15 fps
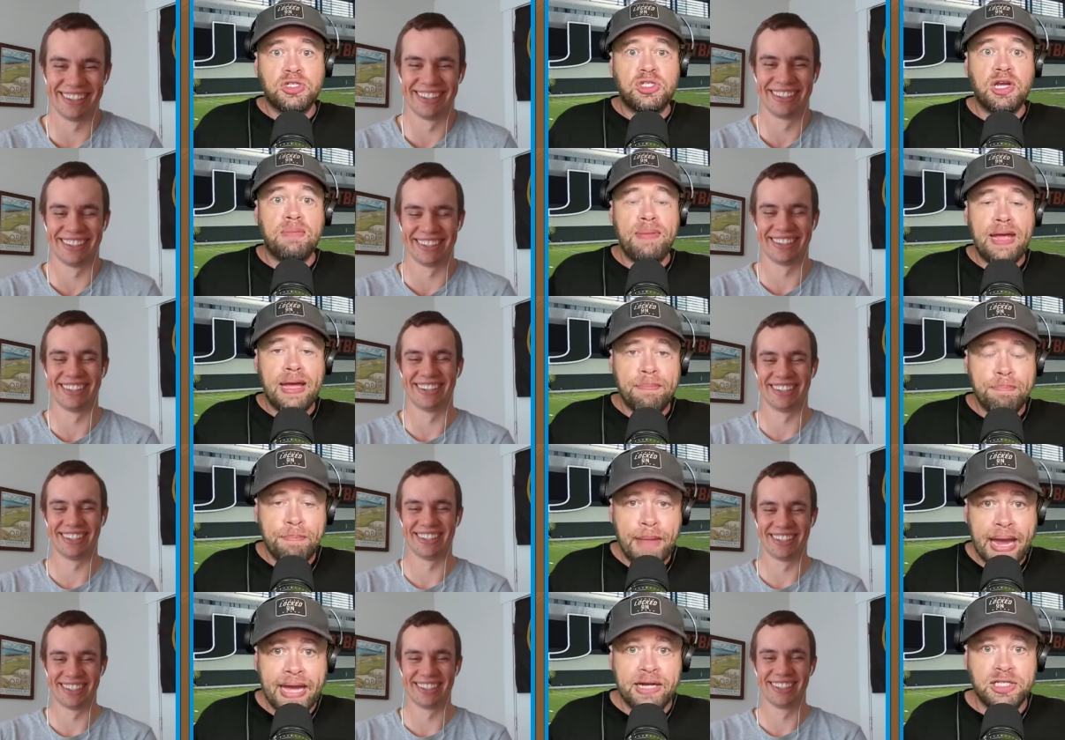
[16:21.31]
Speaker 1: should be a
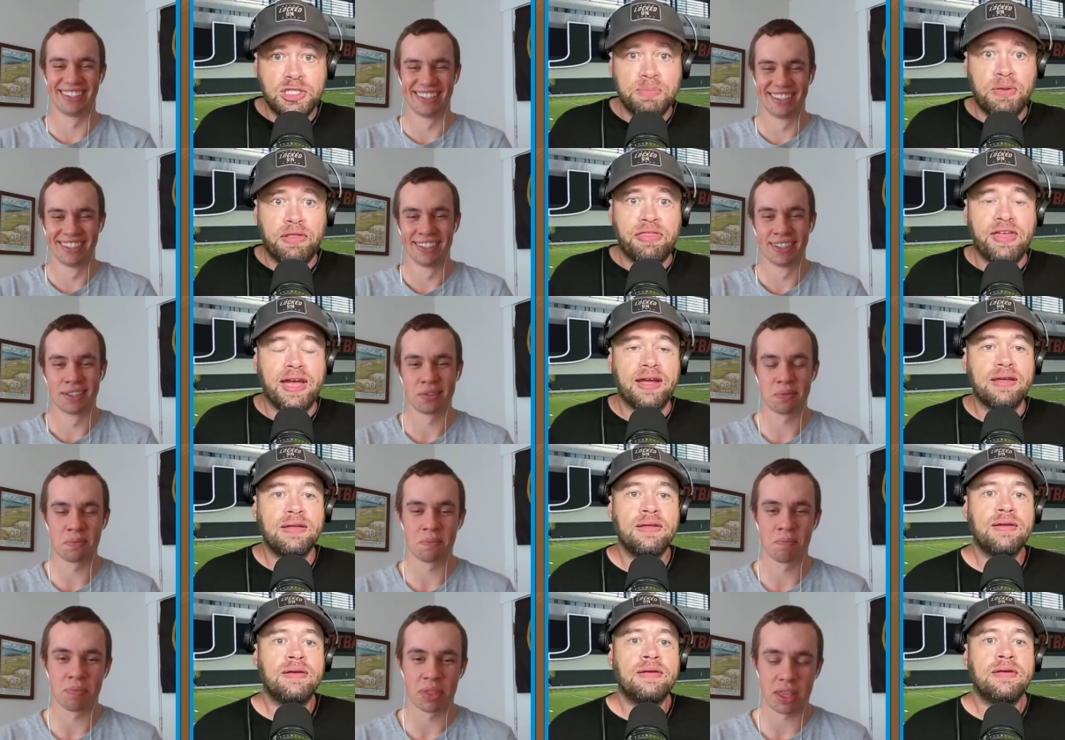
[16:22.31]
manageable thing.
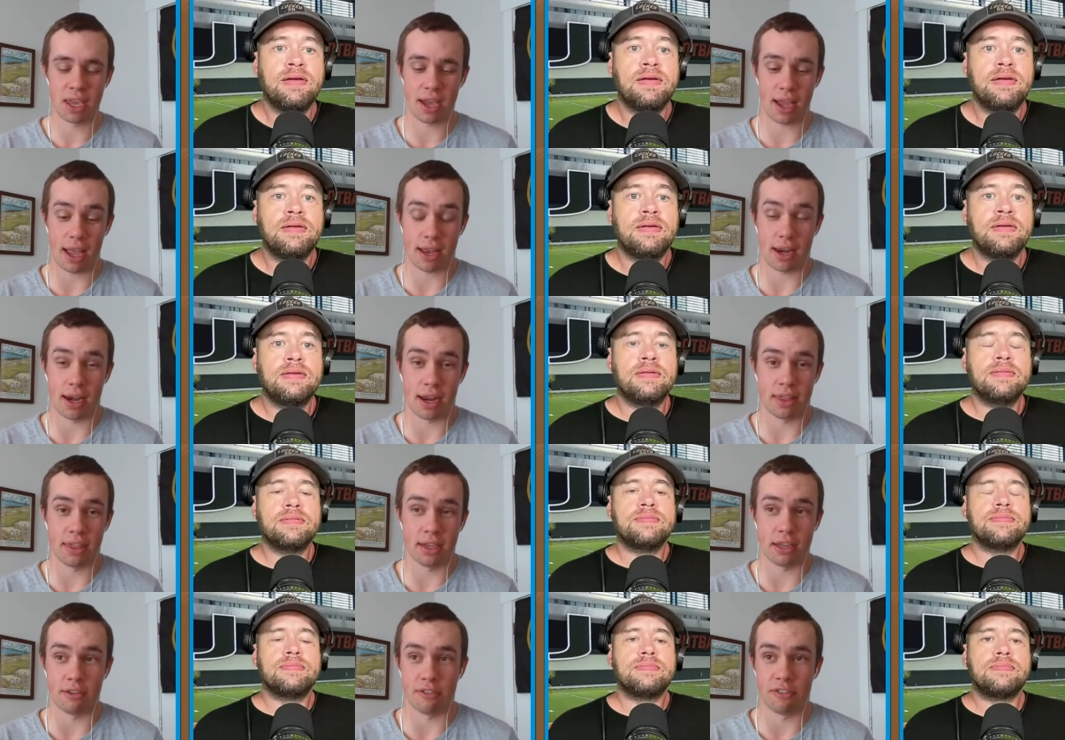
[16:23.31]
Speaker 2: Yeah, and I
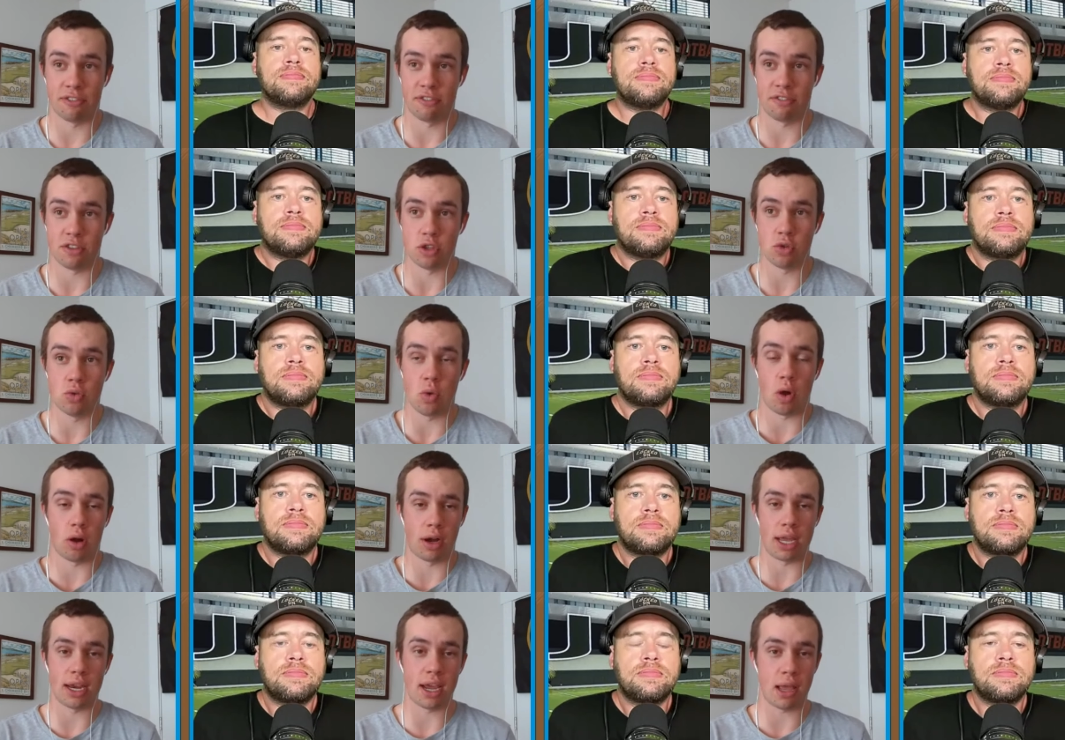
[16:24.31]
think if you
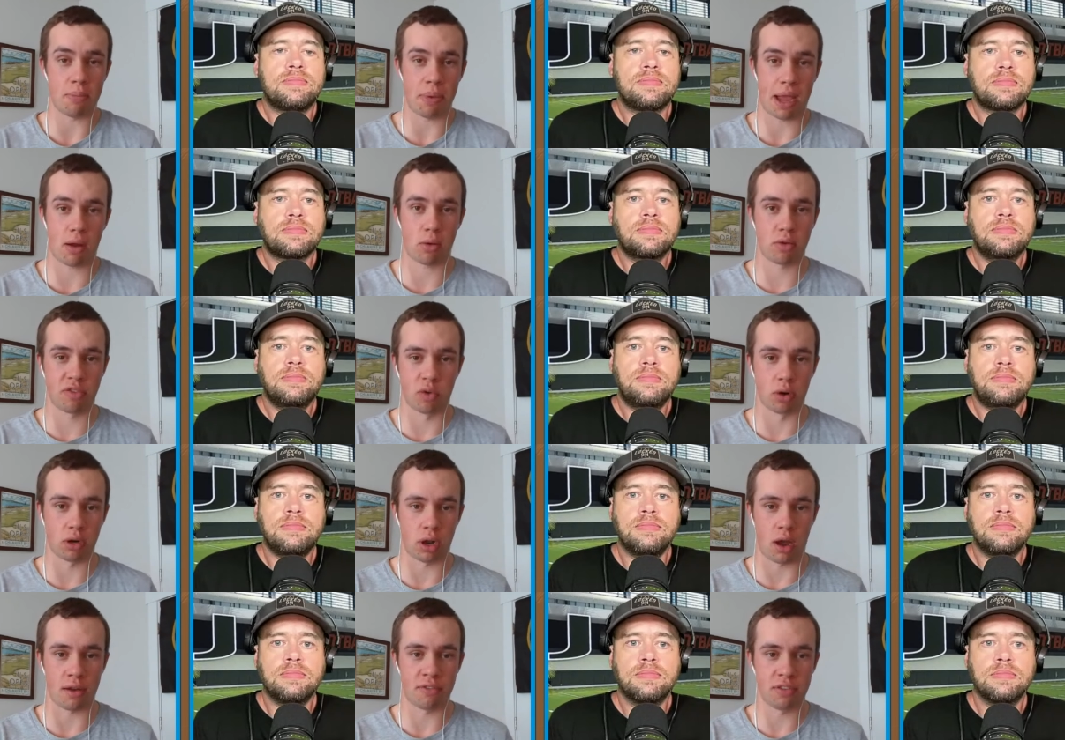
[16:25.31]
are in a Power Four
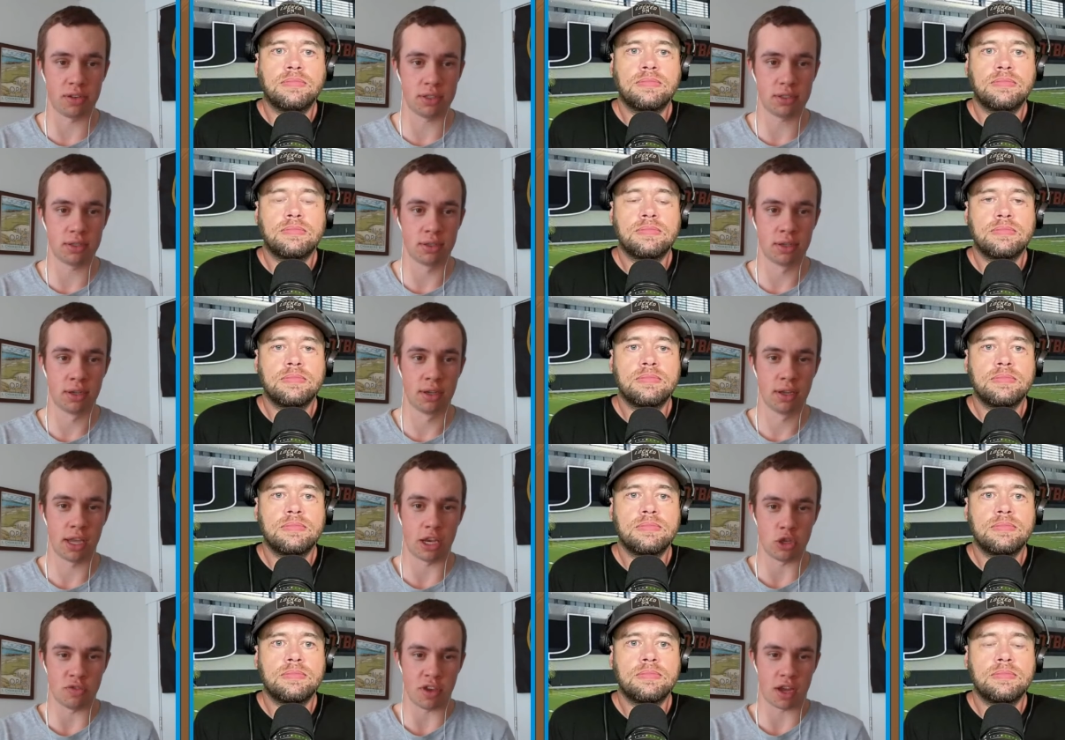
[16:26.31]
conference
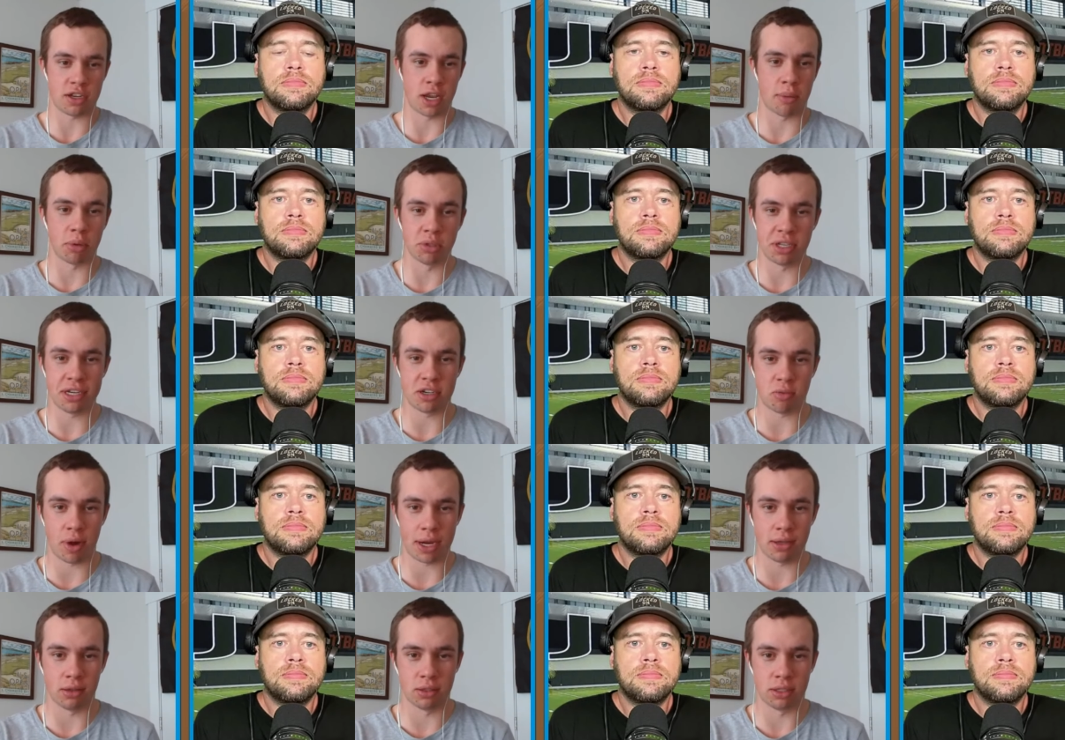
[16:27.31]
and you've got double digit
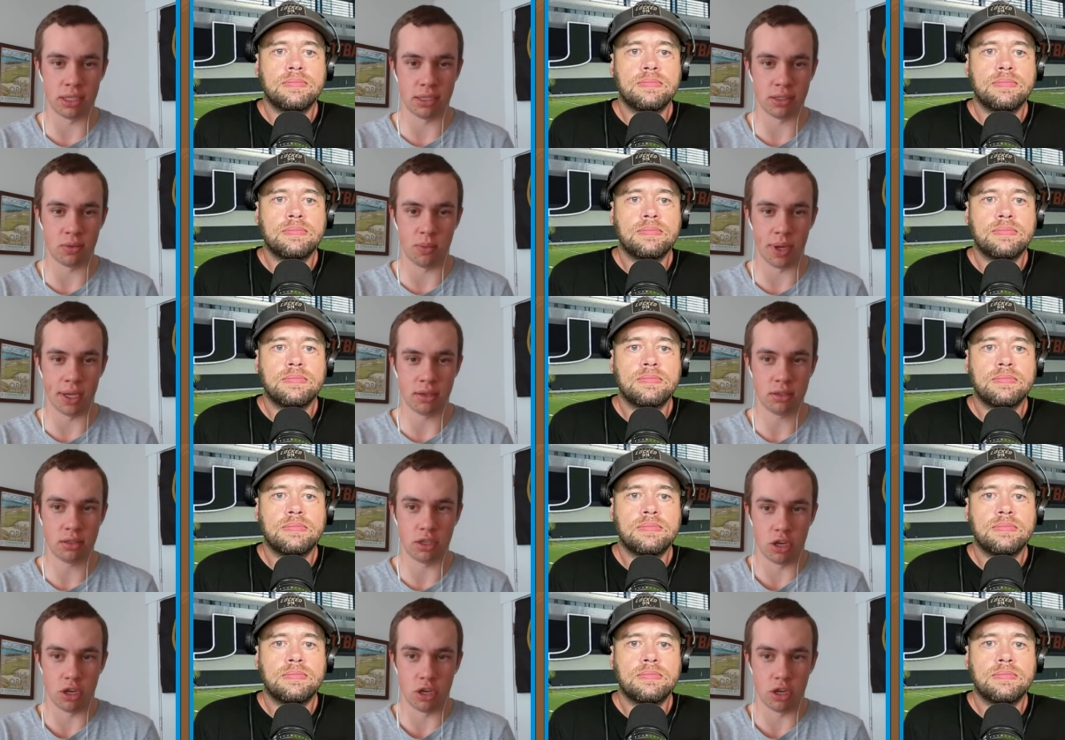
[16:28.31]
regular season wins,